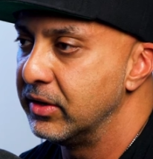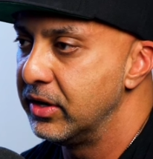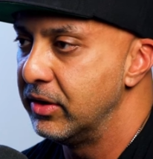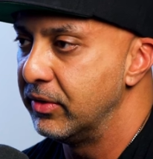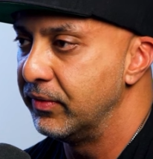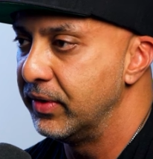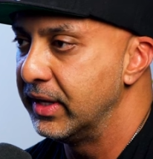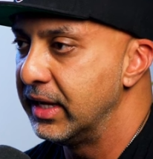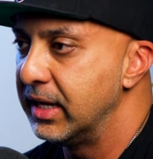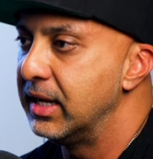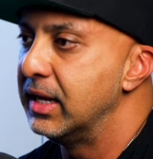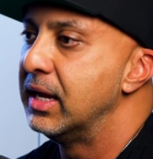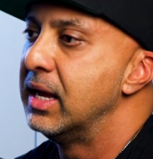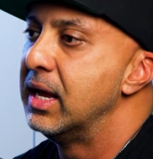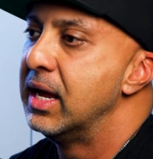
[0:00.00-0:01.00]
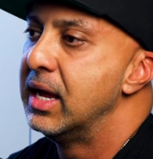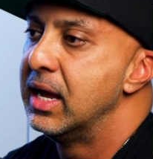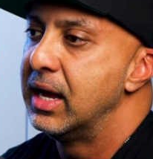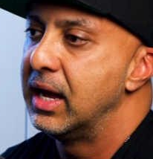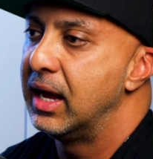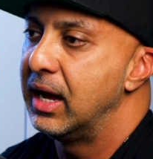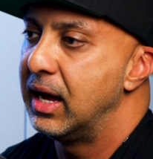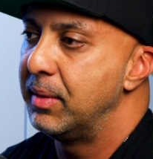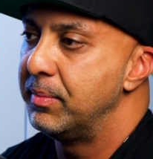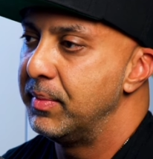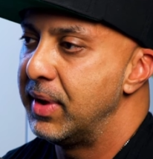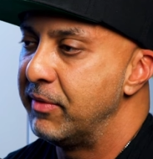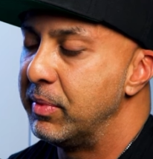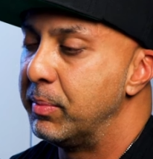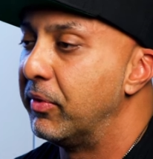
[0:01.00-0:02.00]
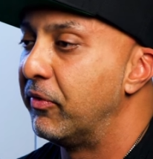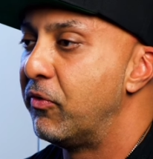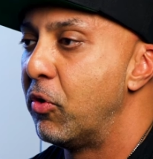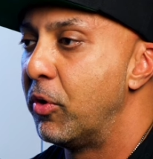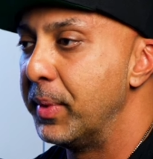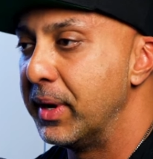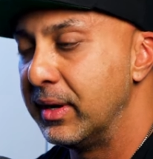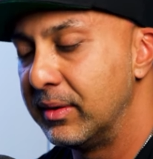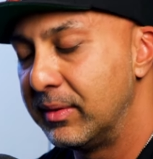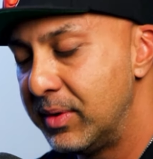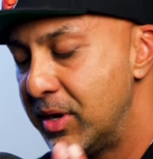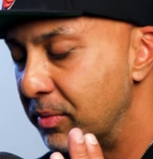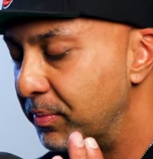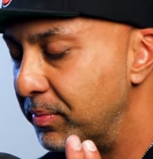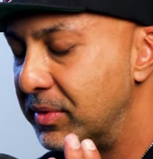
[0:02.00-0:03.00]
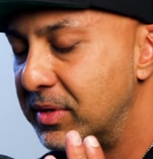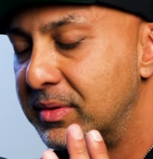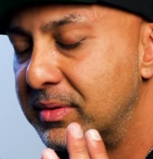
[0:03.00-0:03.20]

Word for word: and, you know, really um, have been performing, you know,